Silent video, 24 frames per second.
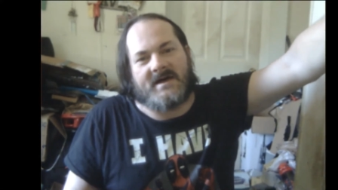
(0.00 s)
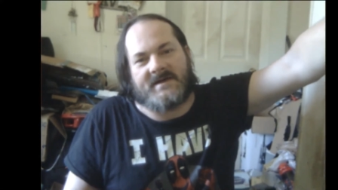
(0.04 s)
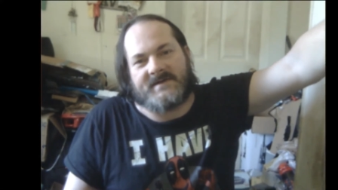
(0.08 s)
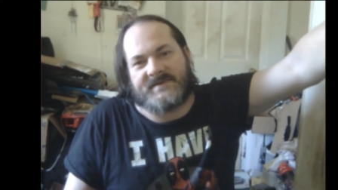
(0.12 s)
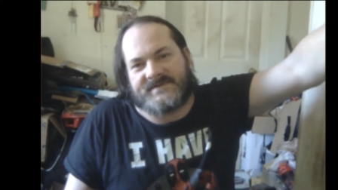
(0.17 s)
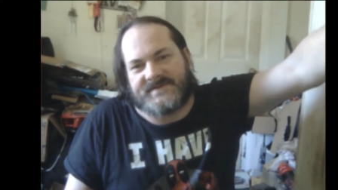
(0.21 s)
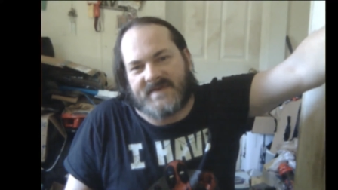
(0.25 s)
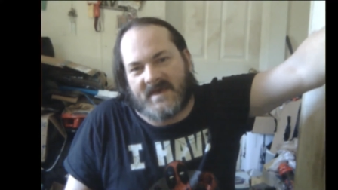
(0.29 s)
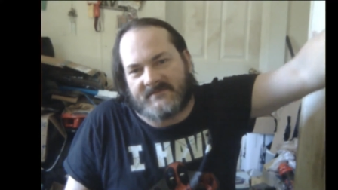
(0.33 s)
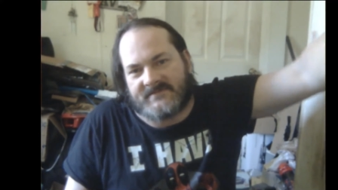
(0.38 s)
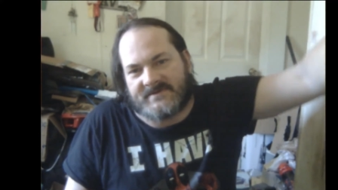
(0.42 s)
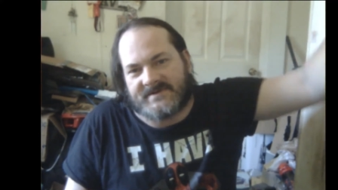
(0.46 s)

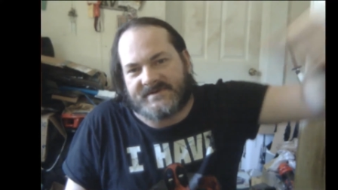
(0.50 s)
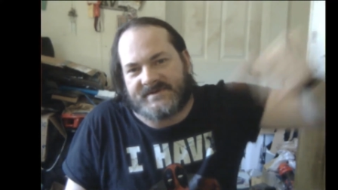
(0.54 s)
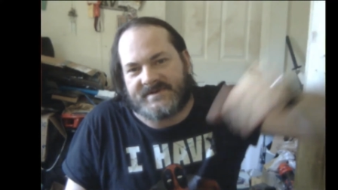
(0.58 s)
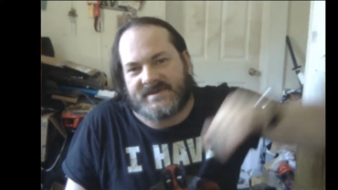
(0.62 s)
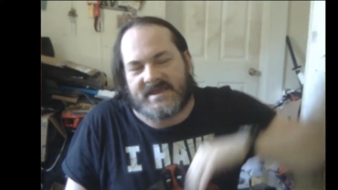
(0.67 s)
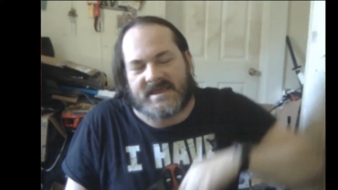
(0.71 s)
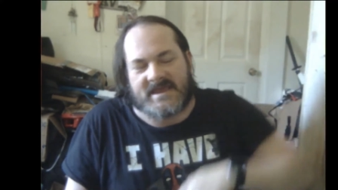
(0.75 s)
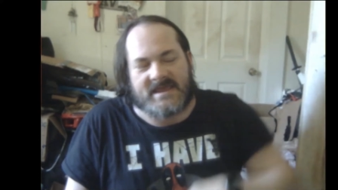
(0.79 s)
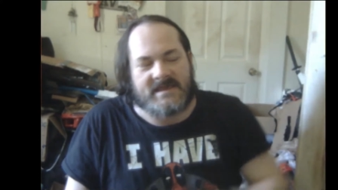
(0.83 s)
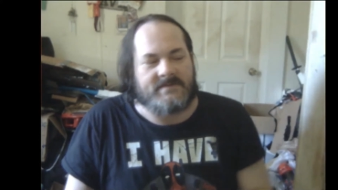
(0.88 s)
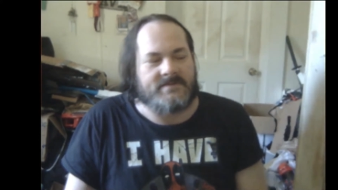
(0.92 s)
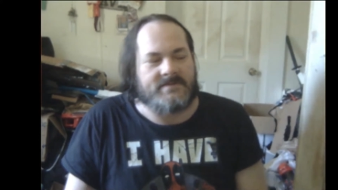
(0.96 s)

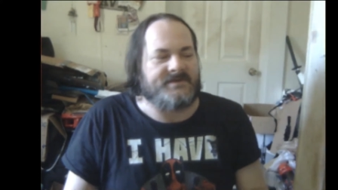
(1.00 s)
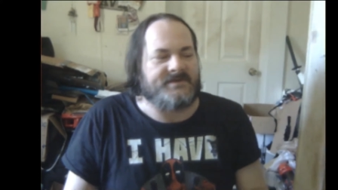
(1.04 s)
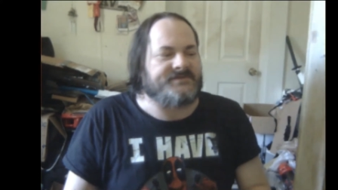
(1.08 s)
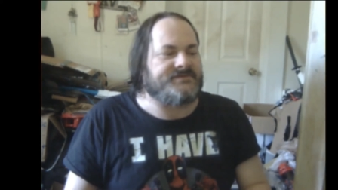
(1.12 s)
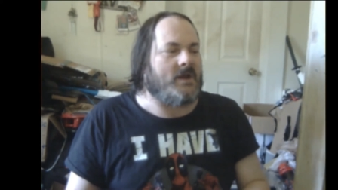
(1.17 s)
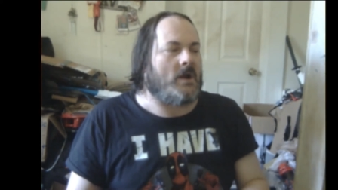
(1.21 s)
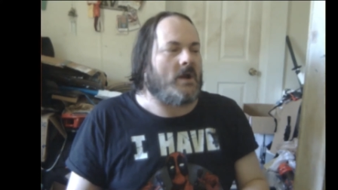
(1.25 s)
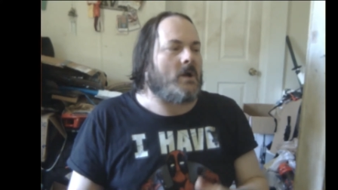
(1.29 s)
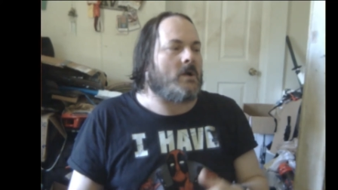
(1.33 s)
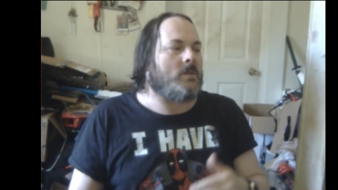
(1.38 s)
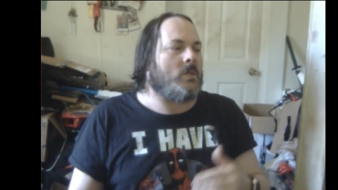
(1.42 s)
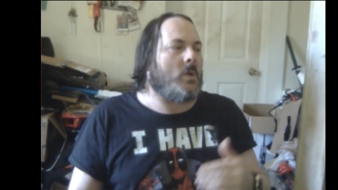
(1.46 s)
17, the
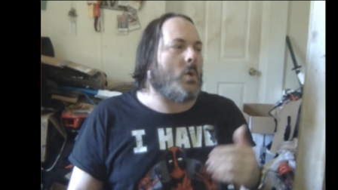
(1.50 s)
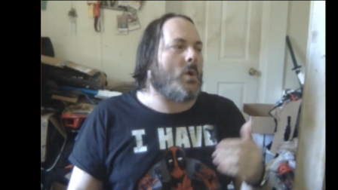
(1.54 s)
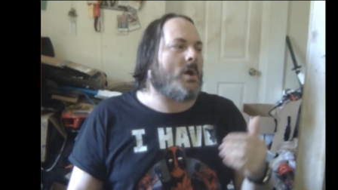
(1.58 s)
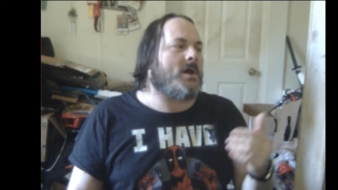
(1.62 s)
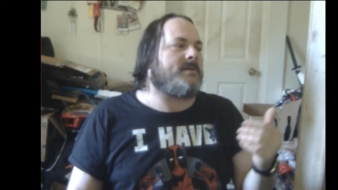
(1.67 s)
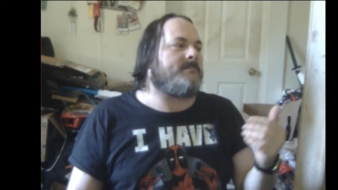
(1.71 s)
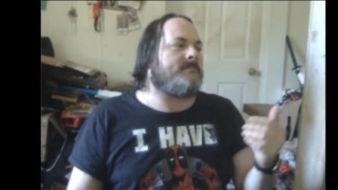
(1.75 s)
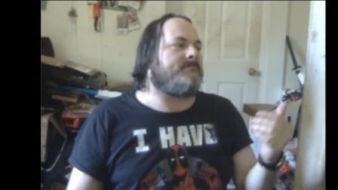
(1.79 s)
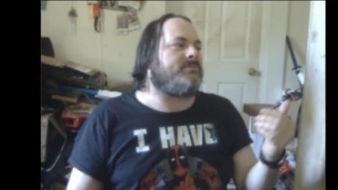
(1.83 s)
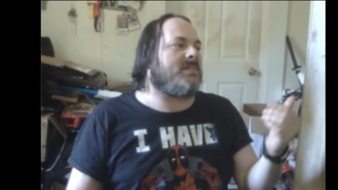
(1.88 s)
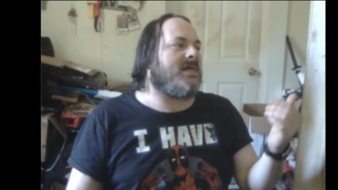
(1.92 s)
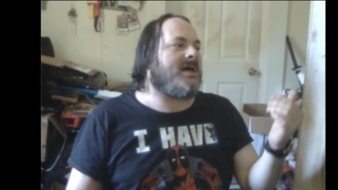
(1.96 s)
Star
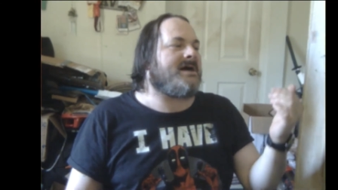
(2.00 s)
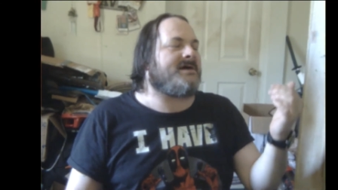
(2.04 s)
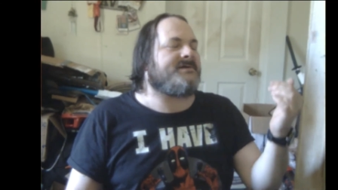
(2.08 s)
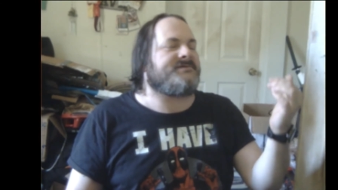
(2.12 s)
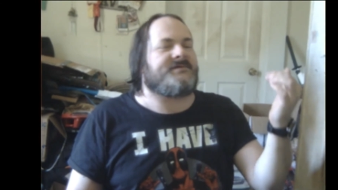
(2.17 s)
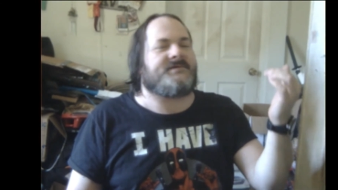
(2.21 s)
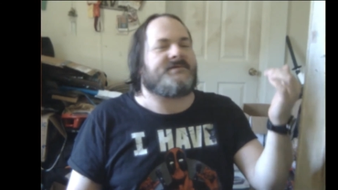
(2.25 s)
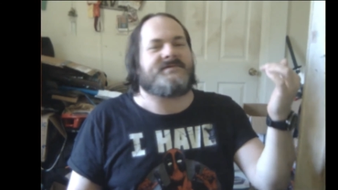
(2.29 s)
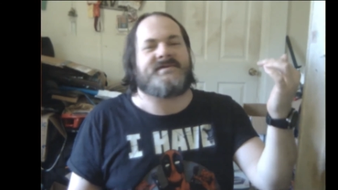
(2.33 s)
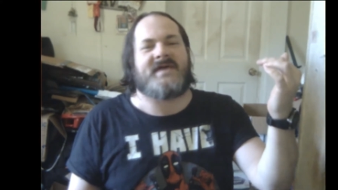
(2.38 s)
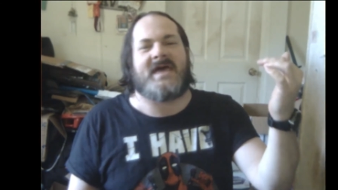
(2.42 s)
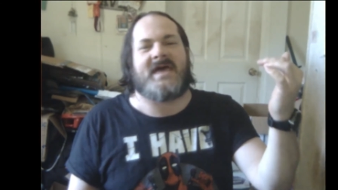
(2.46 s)
Lord
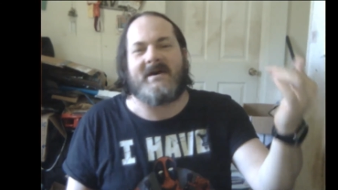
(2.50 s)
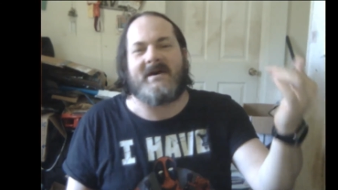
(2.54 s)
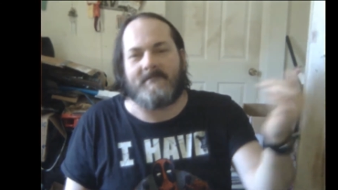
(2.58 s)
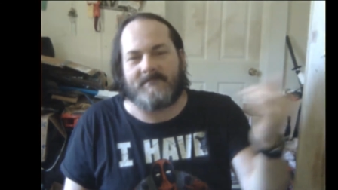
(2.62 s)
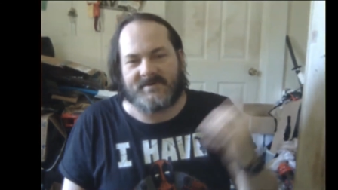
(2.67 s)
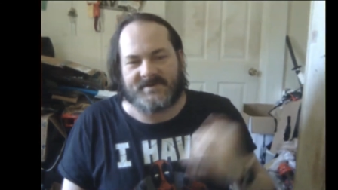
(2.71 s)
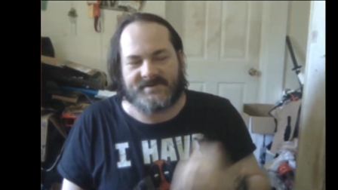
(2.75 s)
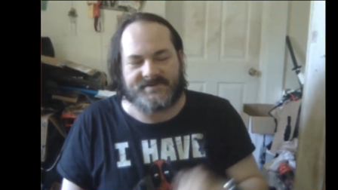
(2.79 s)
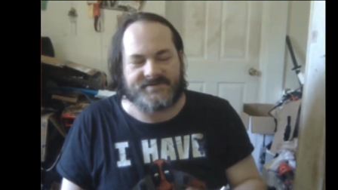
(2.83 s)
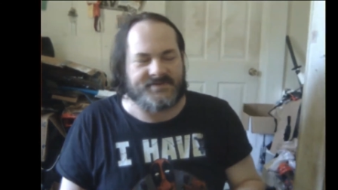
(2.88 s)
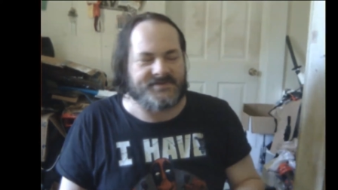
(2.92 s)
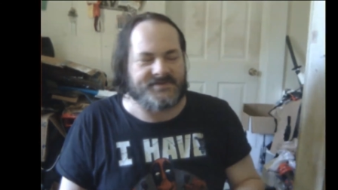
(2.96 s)
Blaster
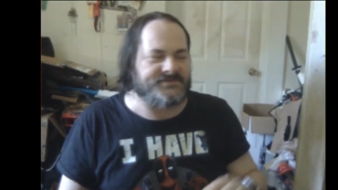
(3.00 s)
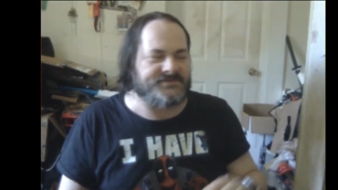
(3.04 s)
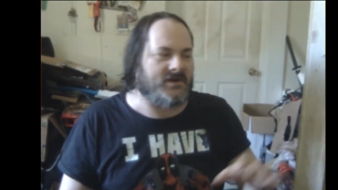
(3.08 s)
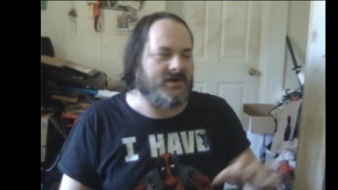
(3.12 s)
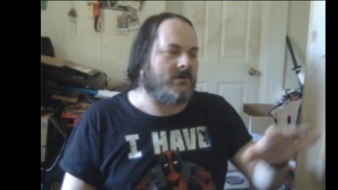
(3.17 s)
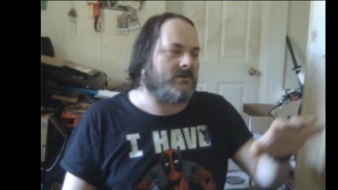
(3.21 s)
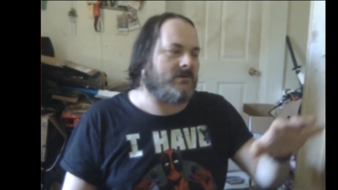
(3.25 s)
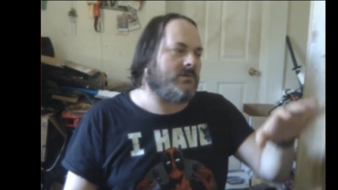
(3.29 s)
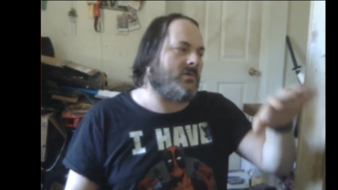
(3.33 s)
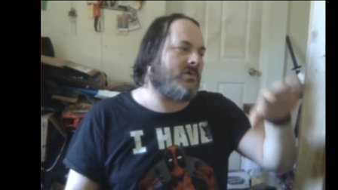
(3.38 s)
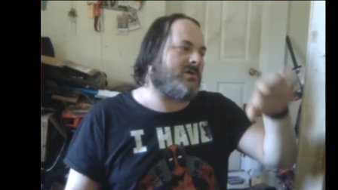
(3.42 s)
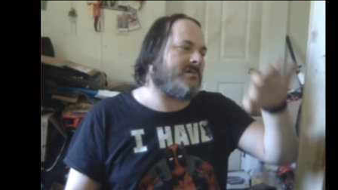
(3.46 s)
Tempest, the
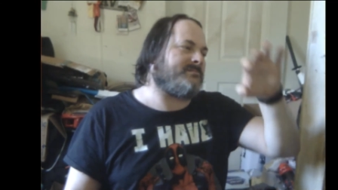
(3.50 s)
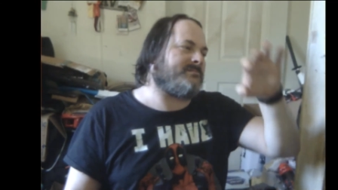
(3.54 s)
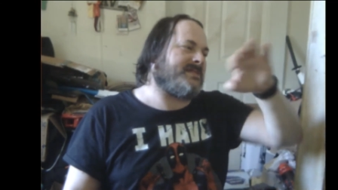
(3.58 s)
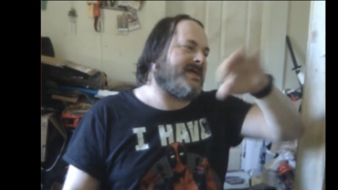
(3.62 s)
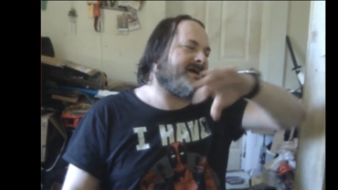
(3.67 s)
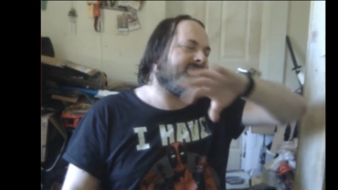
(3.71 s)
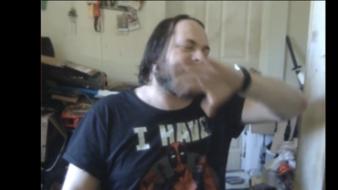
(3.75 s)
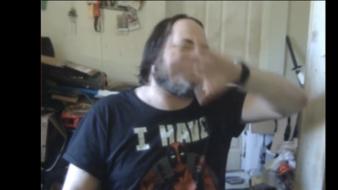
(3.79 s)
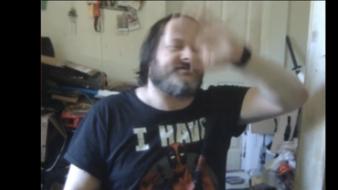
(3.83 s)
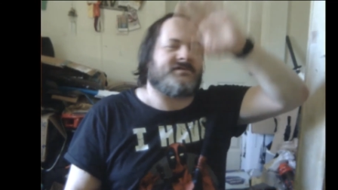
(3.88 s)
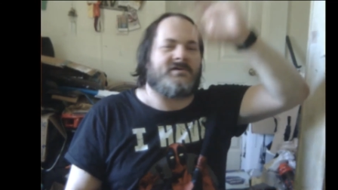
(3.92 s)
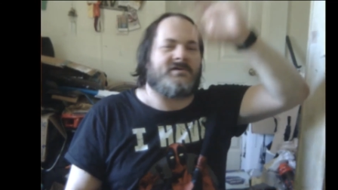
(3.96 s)
Star Lord
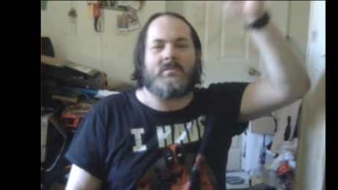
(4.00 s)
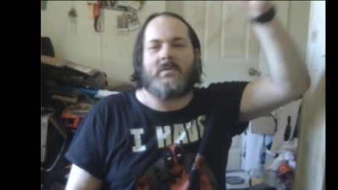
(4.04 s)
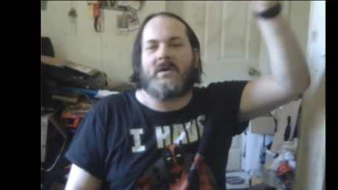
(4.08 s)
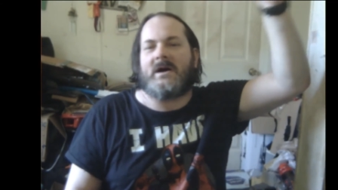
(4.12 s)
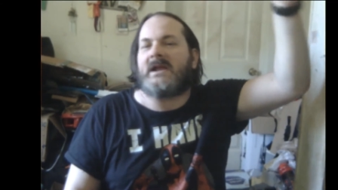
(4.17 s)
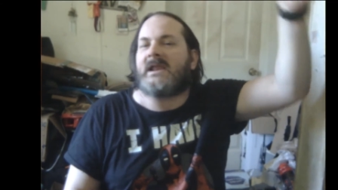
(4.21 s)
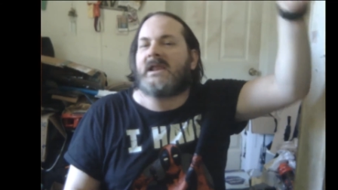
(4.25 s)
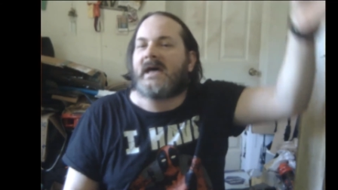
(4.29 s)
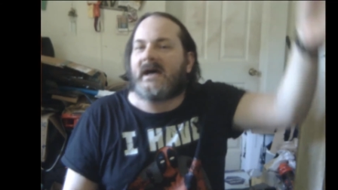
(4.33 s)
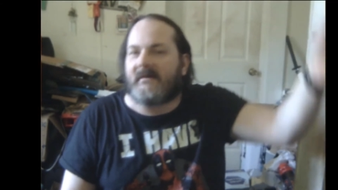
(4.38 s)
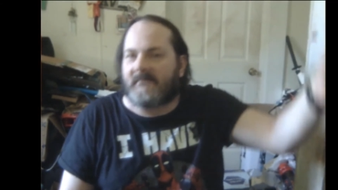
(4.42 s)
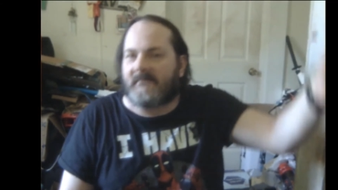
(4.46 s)
Blaster
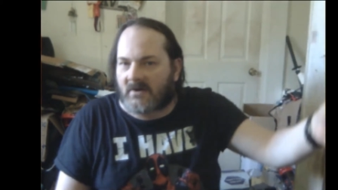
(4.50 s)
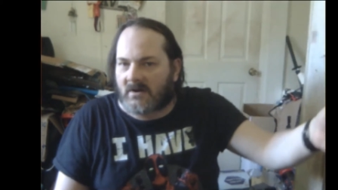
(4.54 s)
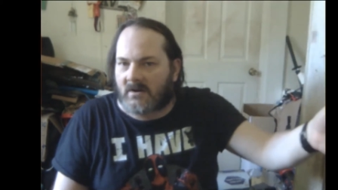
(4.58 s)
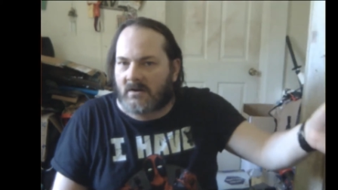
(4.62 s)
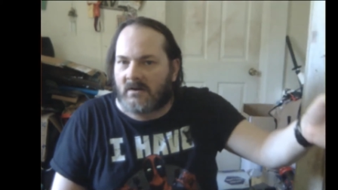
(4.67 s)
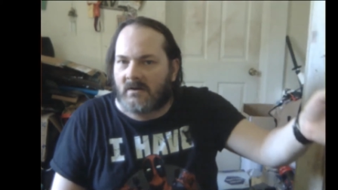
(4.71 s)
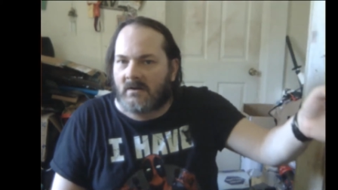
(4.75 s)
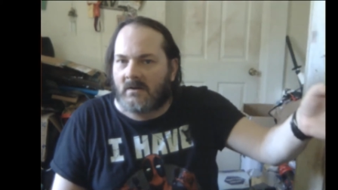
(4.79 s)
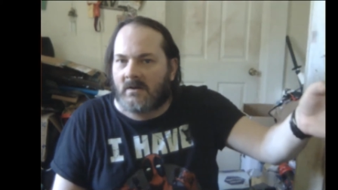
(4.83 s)
whatever.